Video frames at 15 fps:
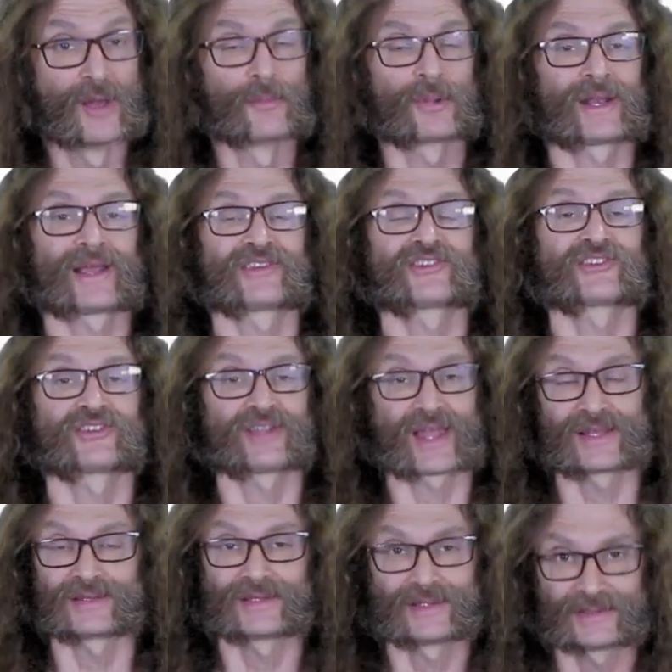but had
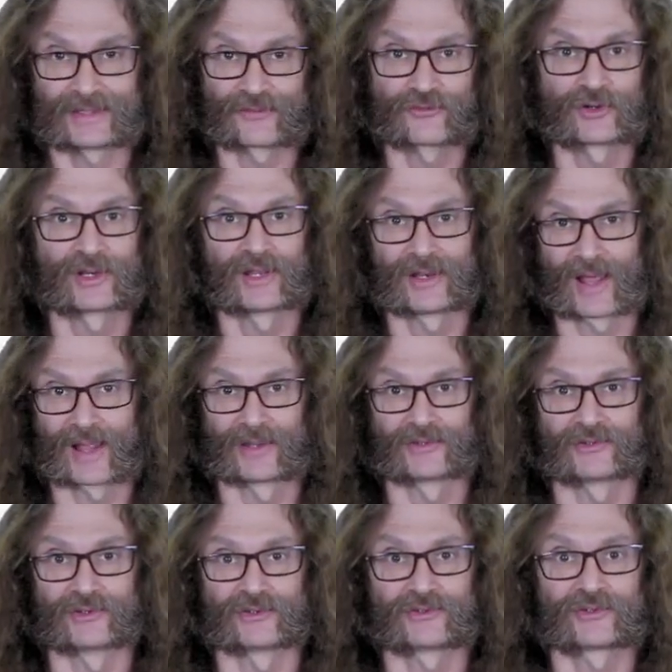slightly different
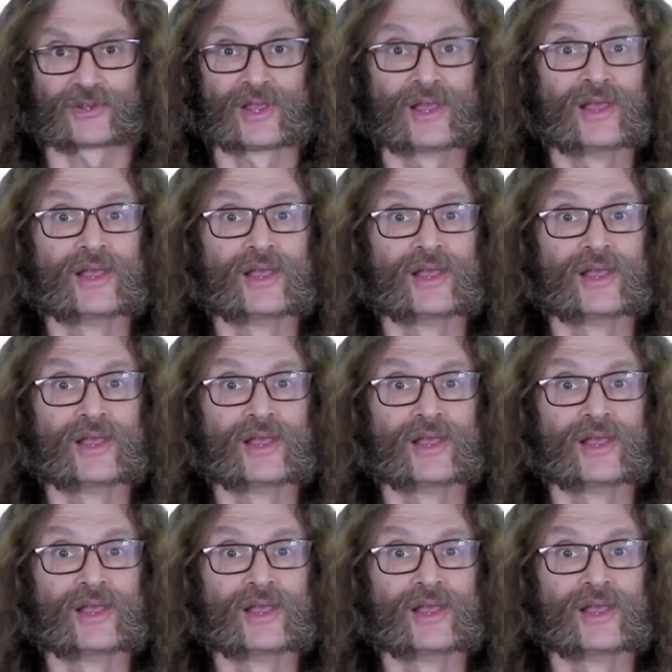analysis.